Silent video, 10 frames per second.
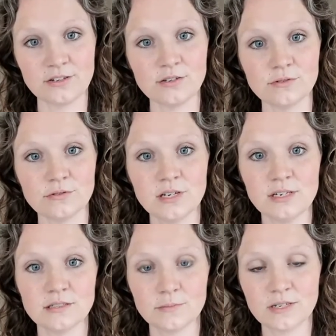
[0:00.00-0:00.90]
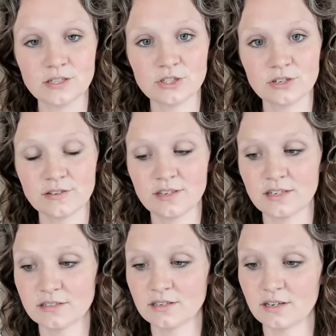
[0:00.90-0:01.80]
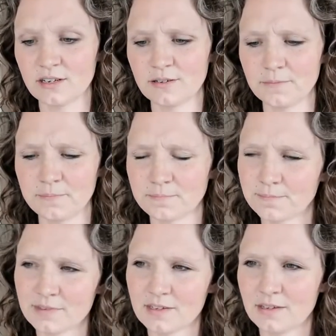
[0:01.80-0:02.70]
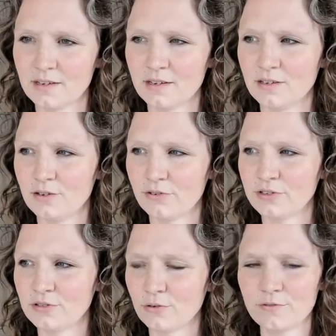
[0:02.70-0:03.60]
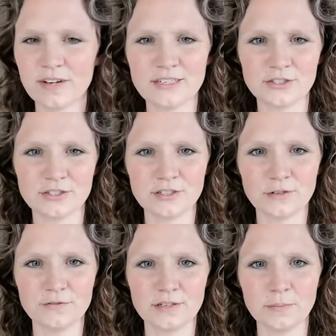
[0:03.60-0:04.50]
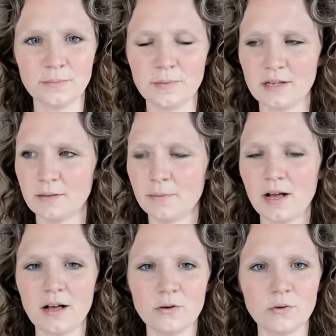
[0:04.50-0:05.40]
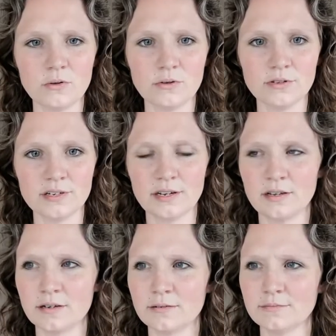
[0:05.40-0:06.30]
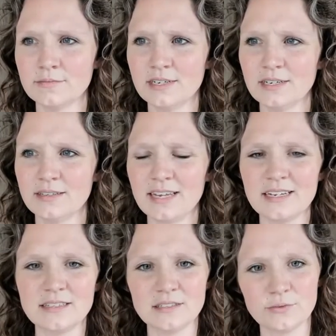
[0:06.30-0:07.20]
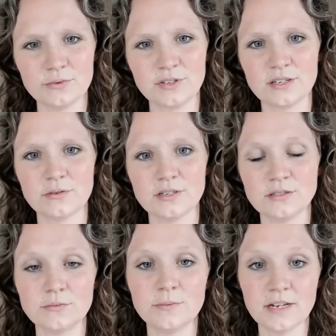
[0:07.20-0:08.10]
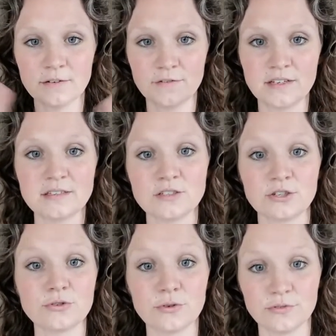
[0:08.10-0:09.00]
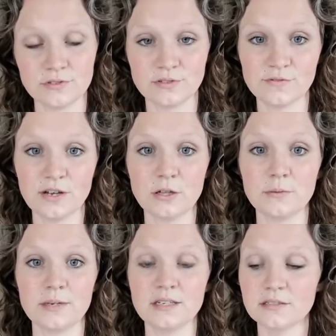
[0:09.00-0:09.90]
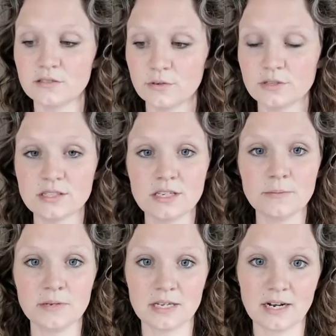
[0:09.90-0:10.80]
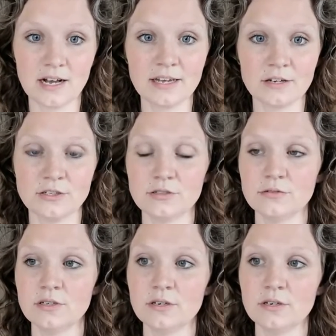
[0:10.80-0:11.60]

you to make sure that, you know, you don't find yourself in a pothole that isn't really going to benefit your growth and development. So is keeping an eye on you.